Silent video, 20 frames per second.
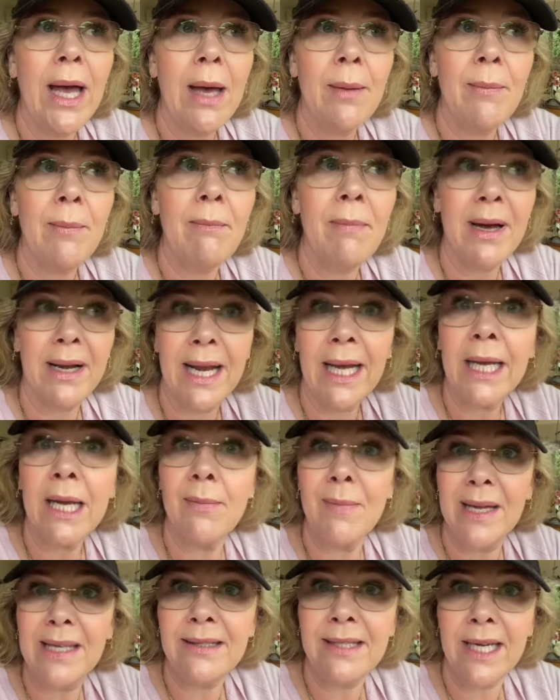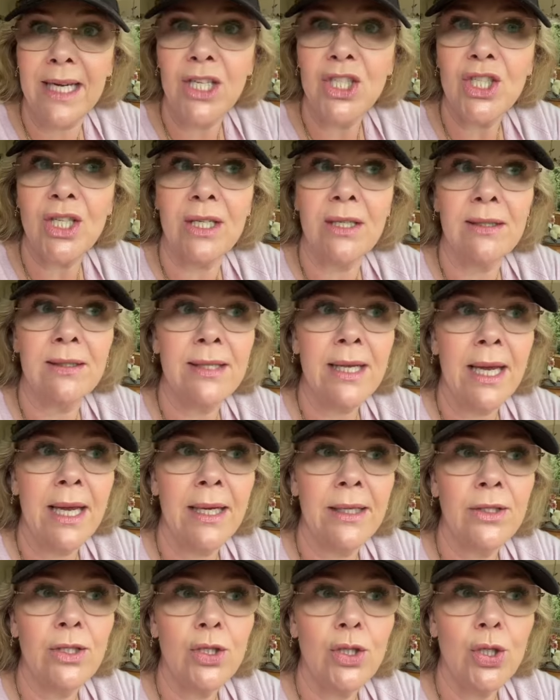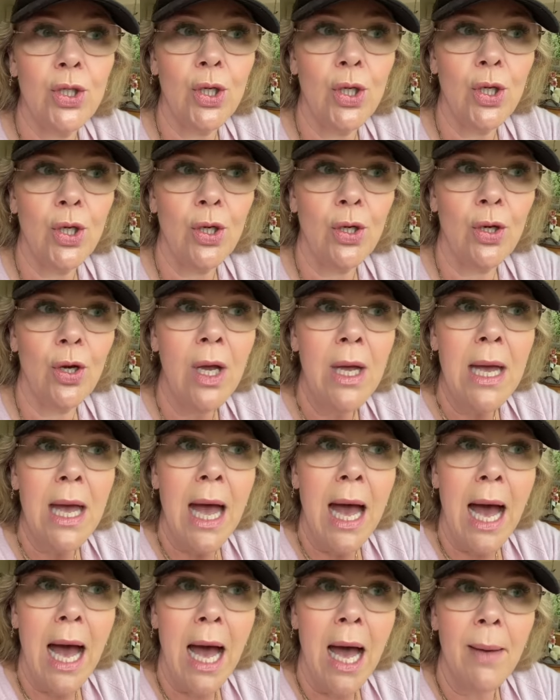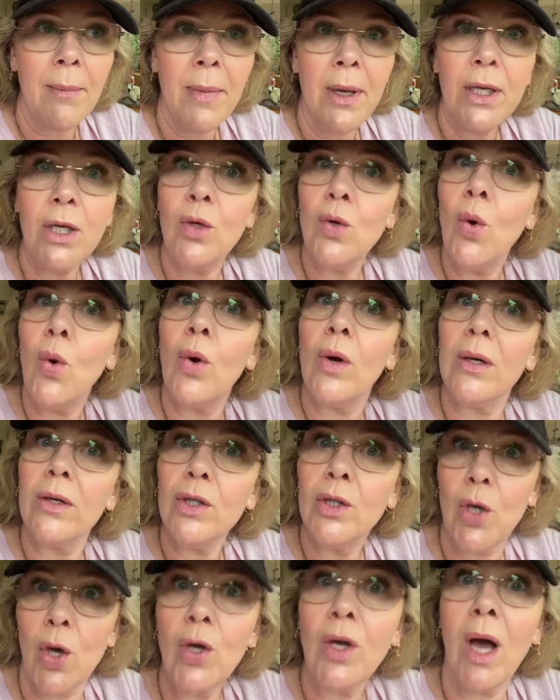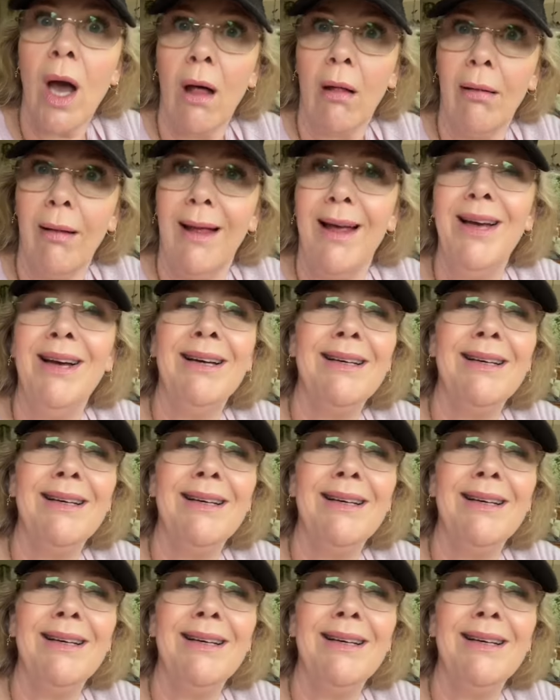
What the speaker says: my recommendations is to, you know, Google